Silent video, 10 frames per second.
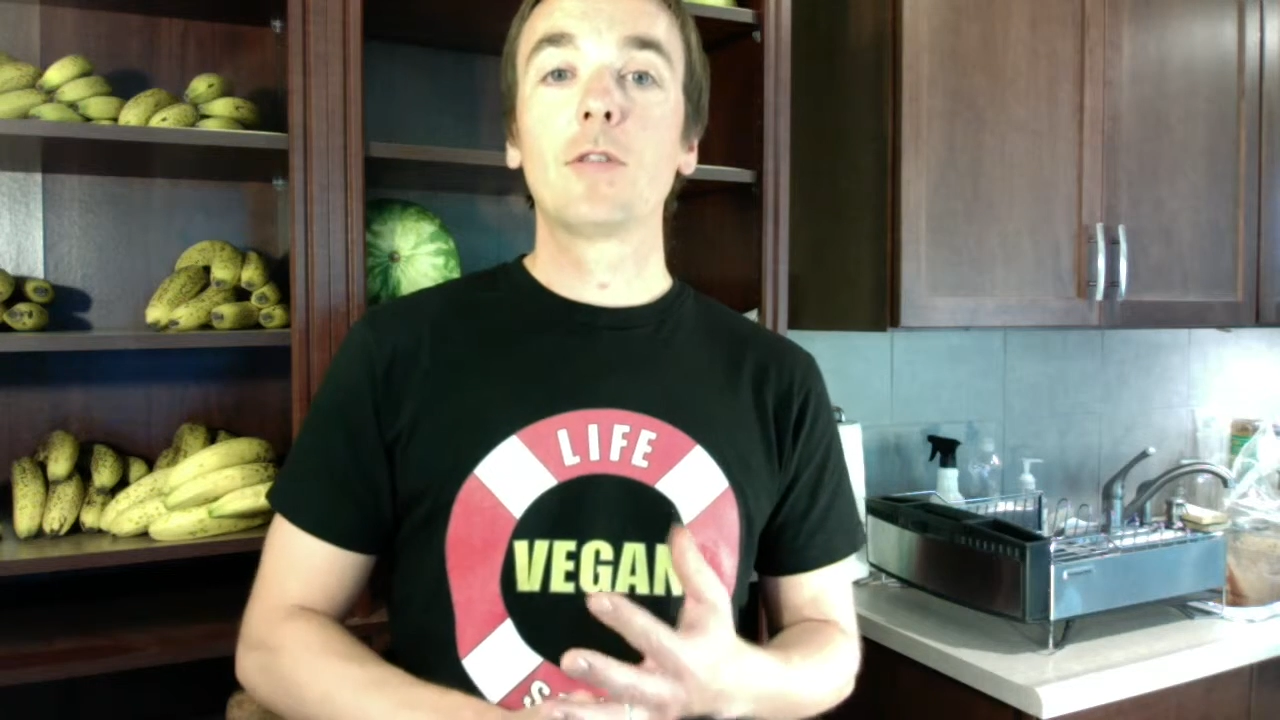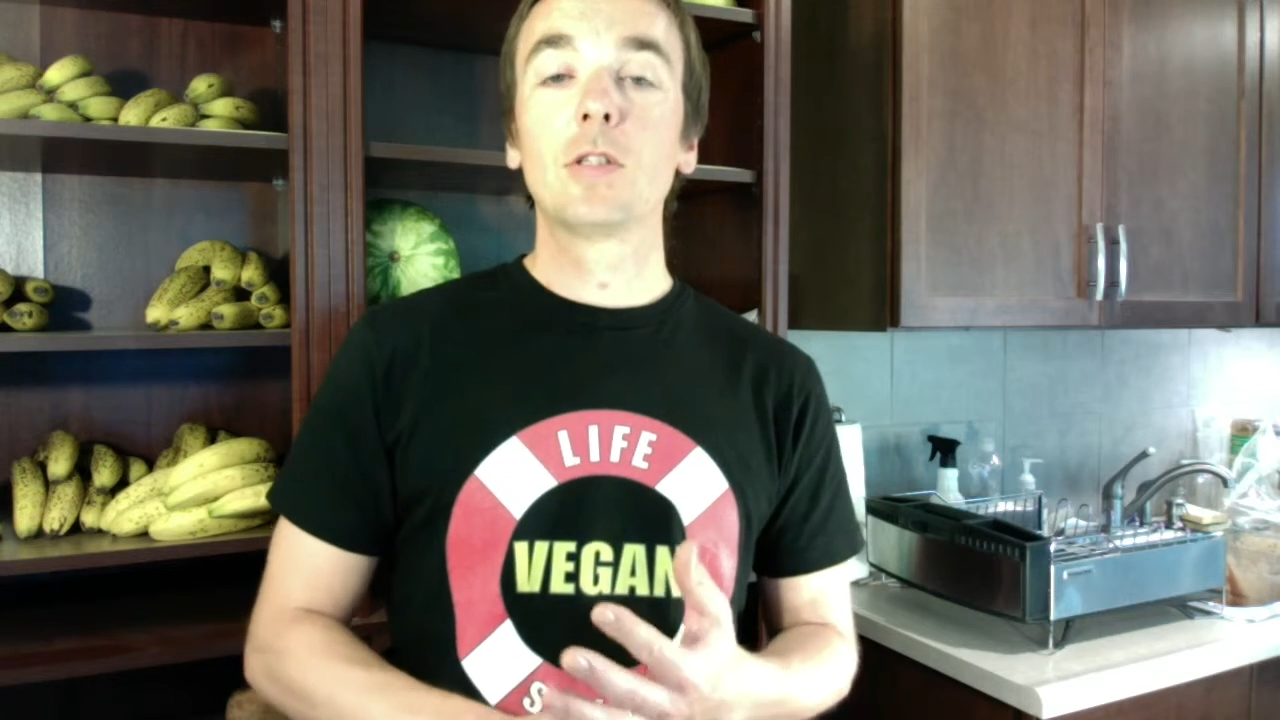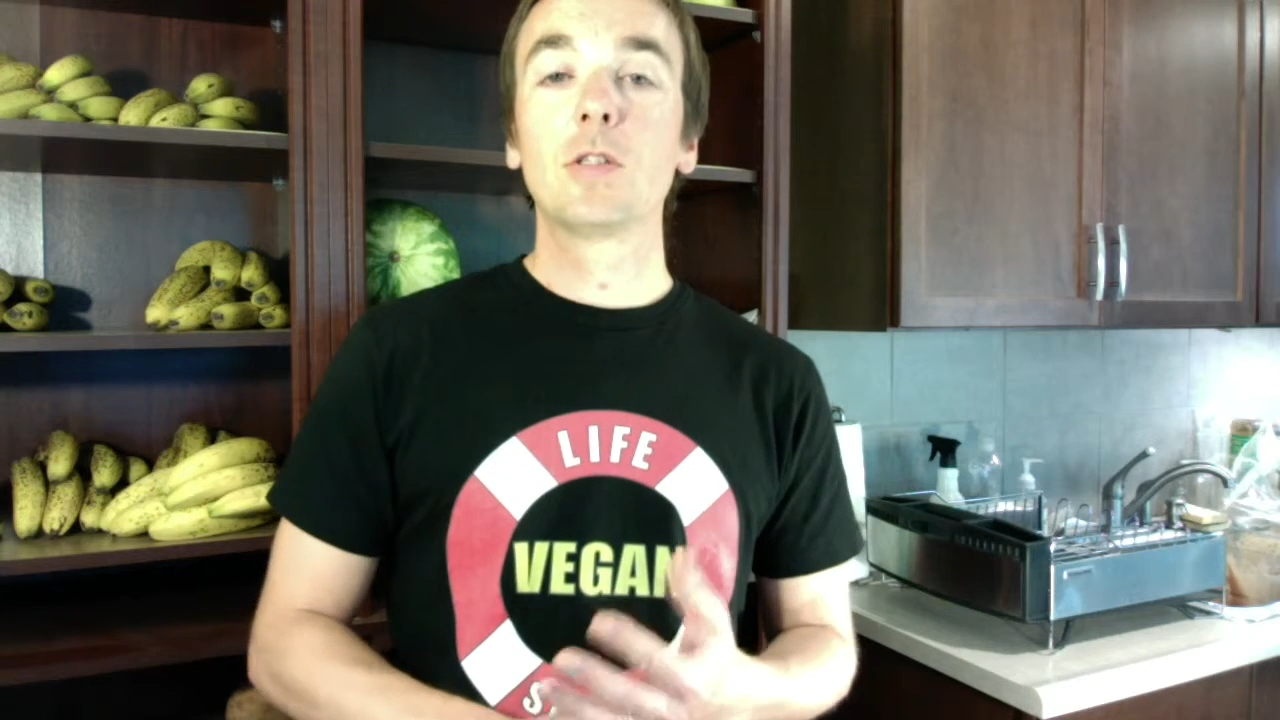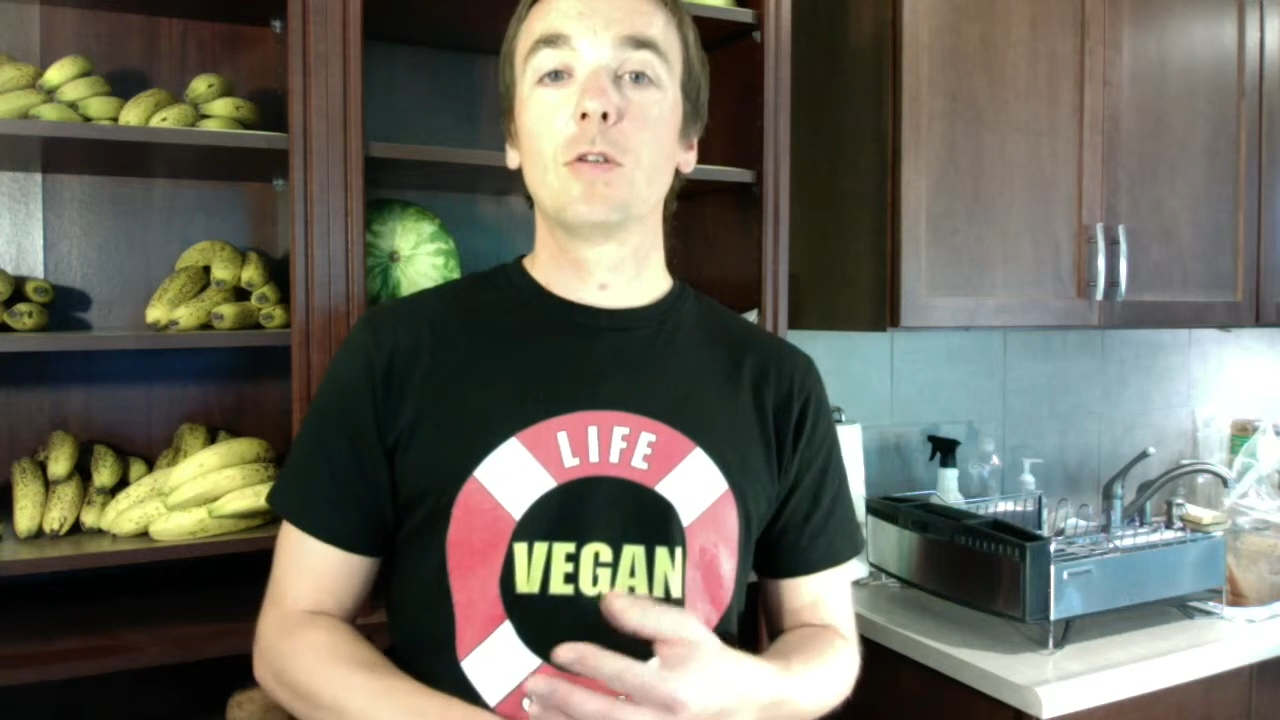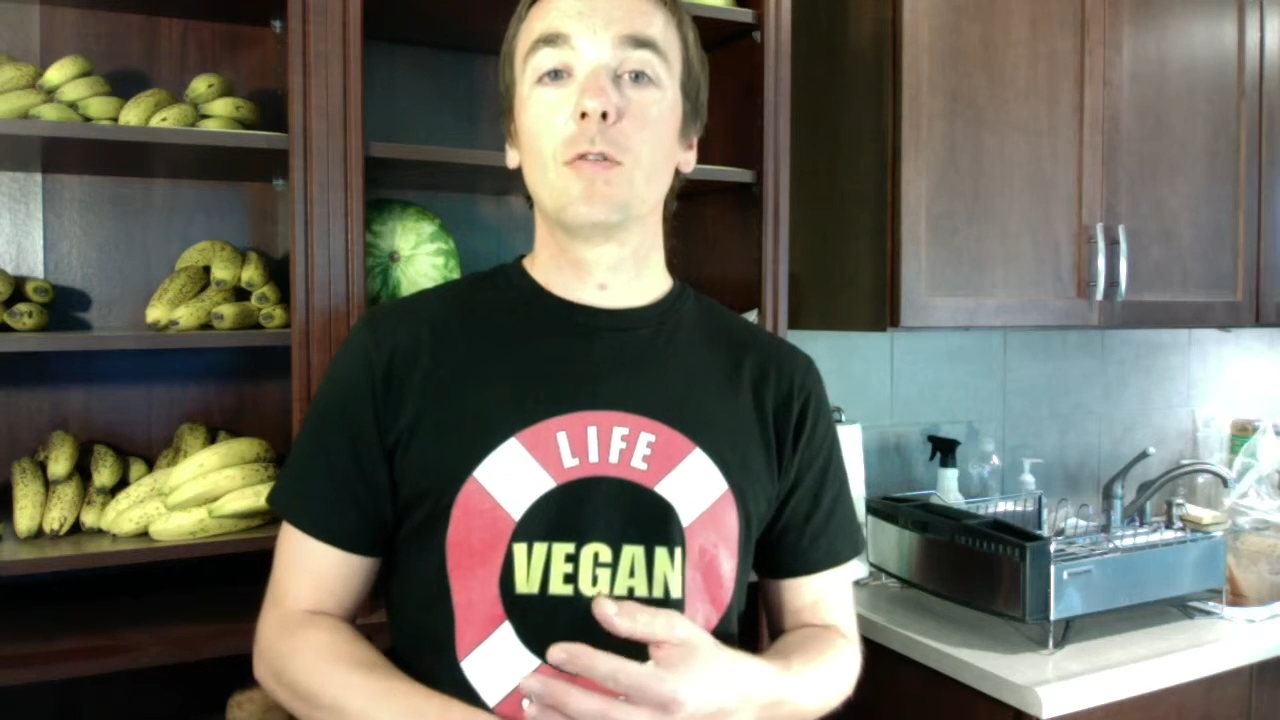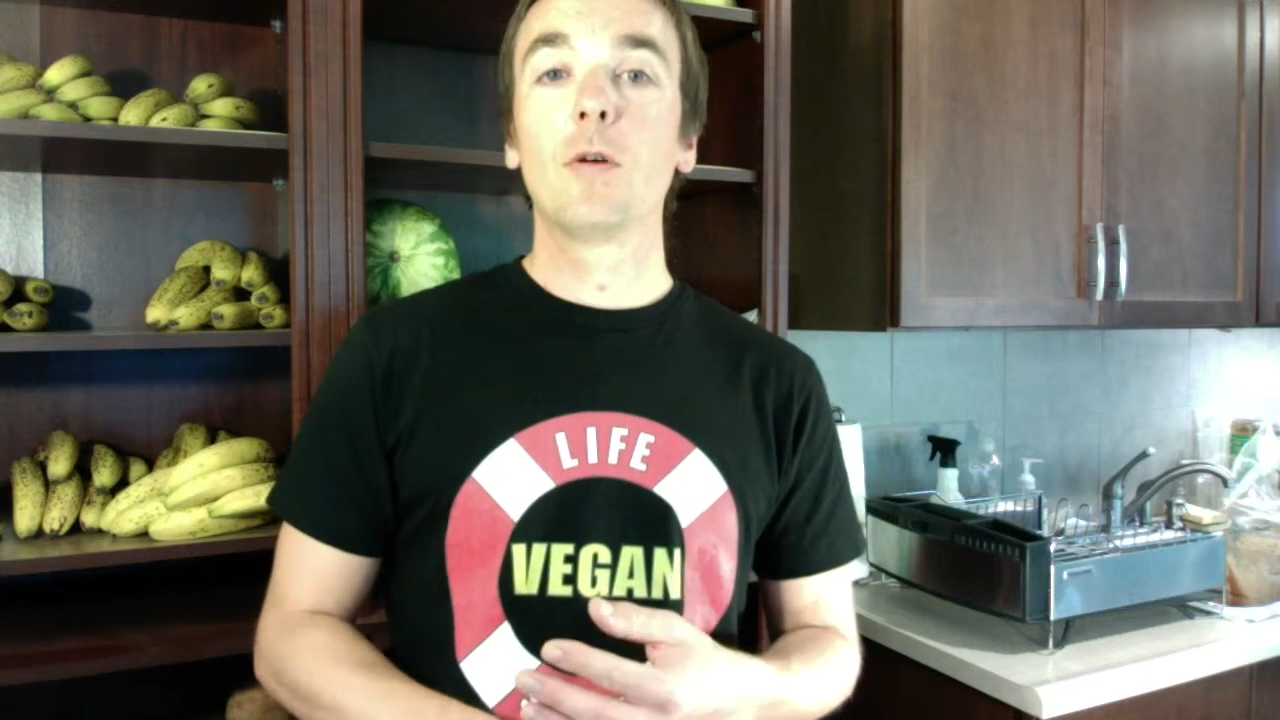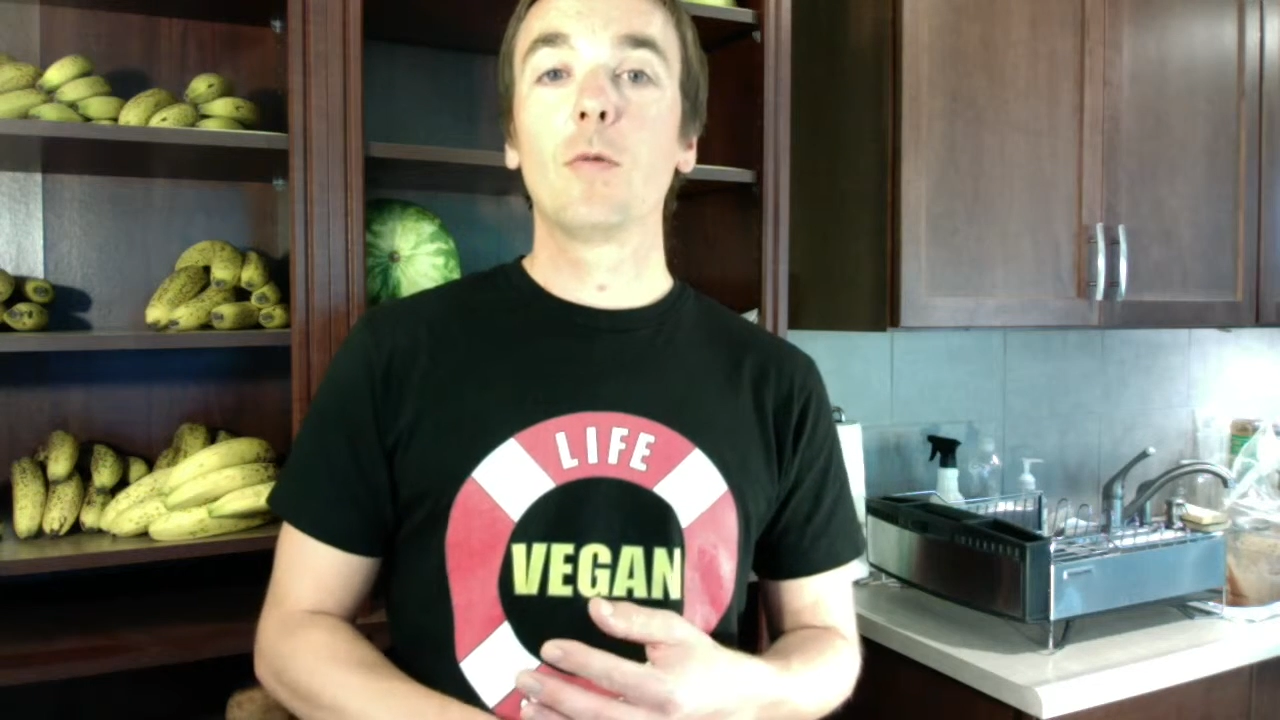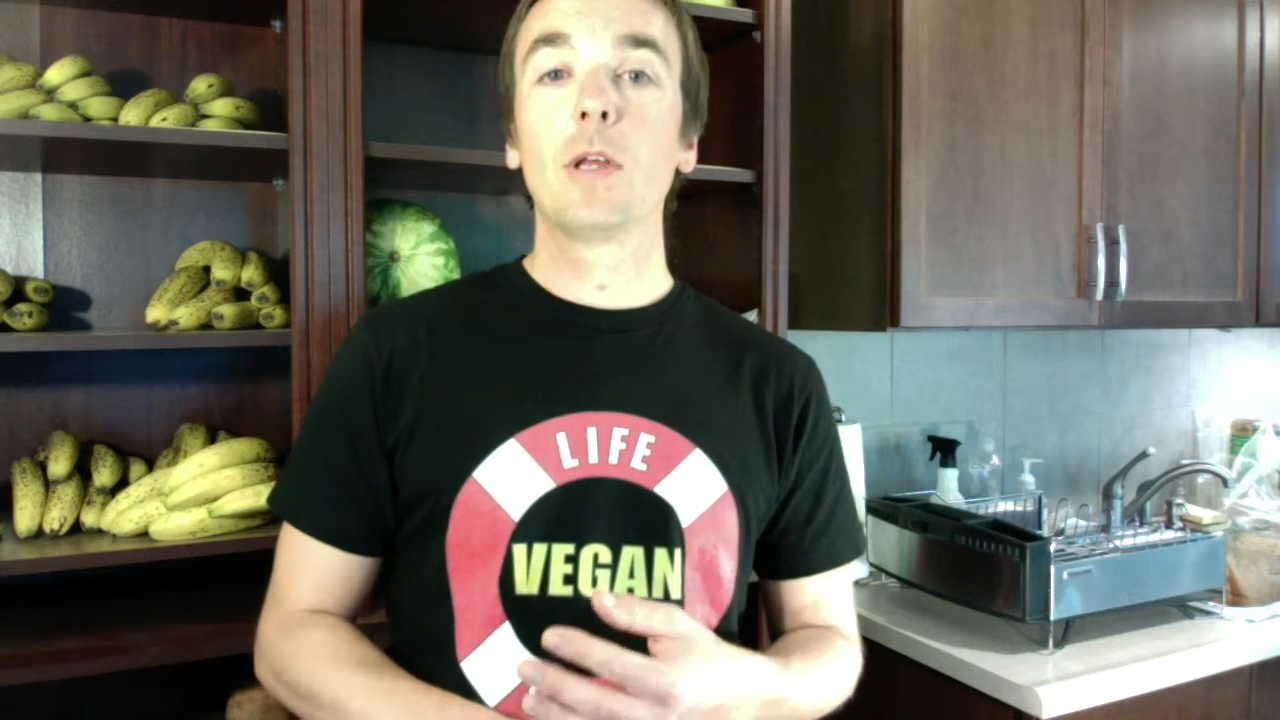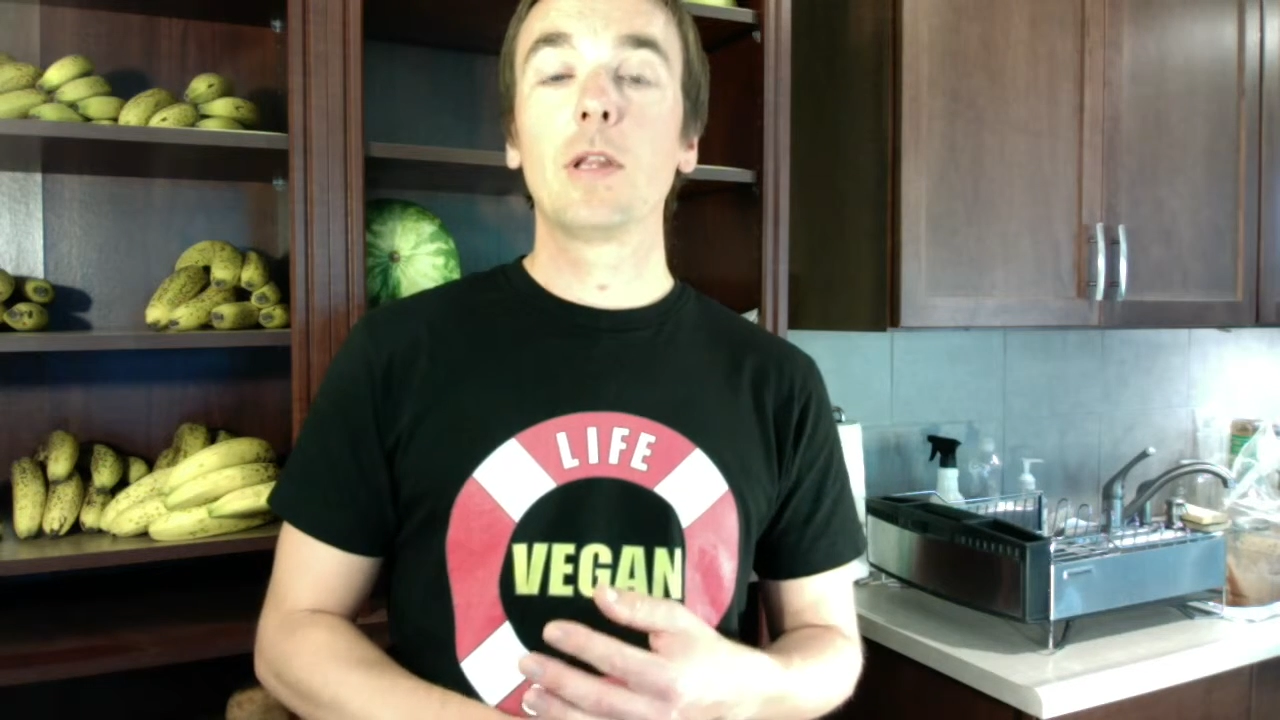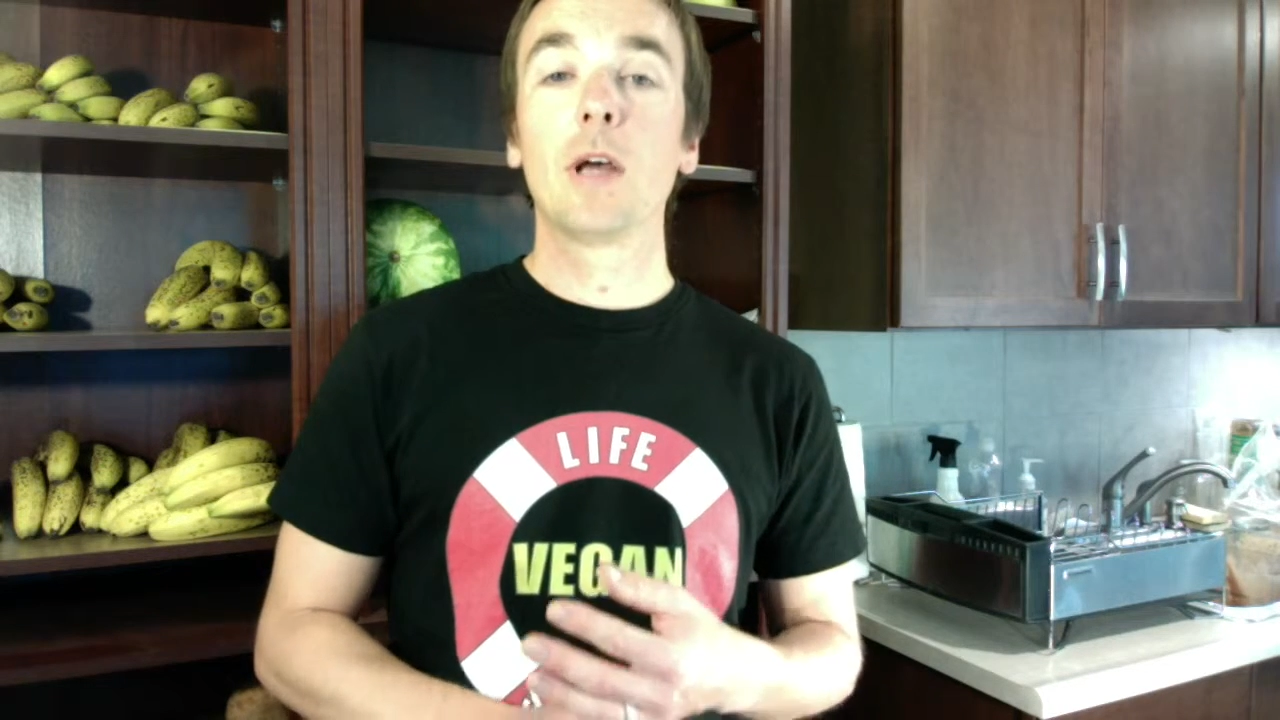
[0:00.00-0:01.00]
to suffer
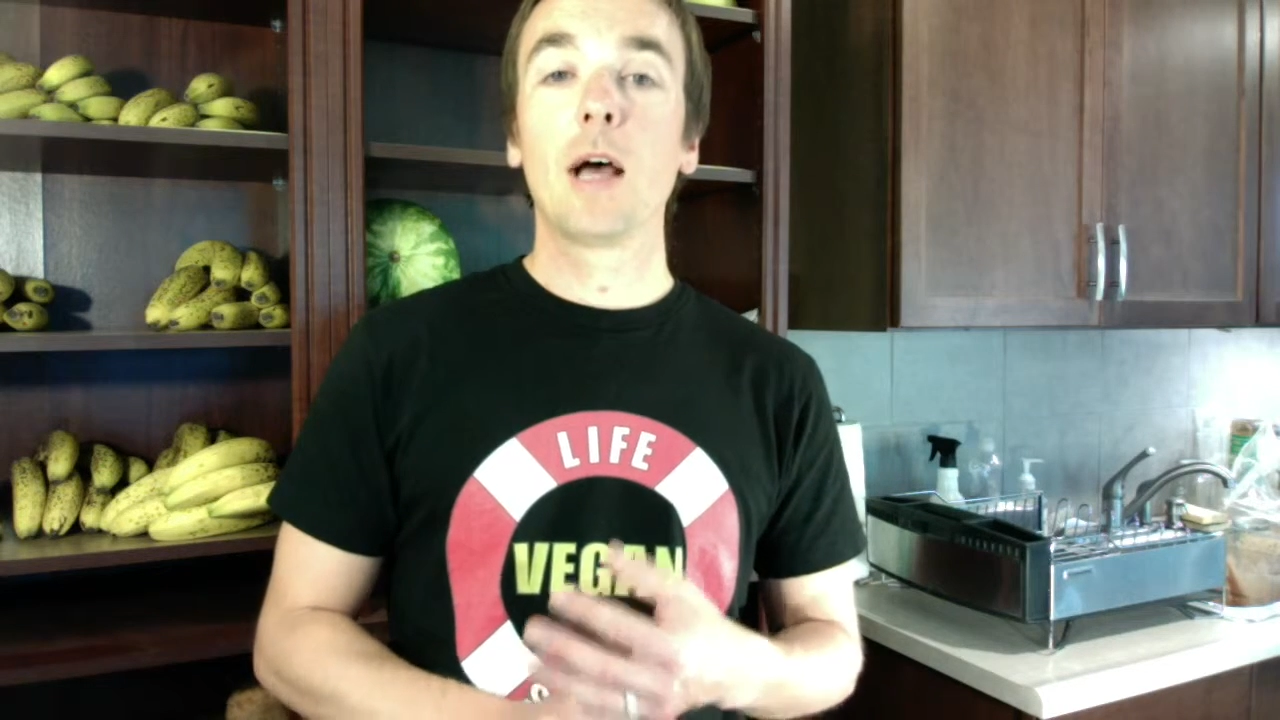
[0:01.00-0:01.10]
with